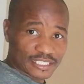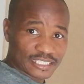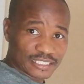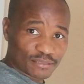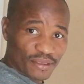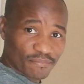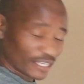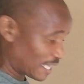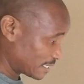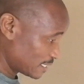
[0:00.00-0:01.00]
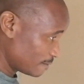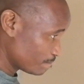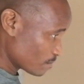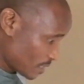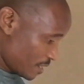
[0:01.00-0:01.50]
Still remember that?
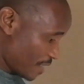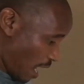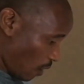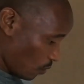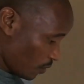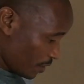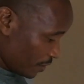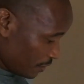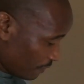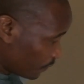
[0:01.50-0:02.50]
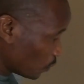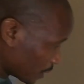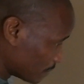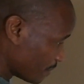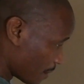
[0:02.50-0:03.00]
Now, if you
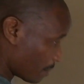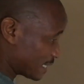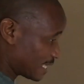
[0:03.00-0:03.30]
remember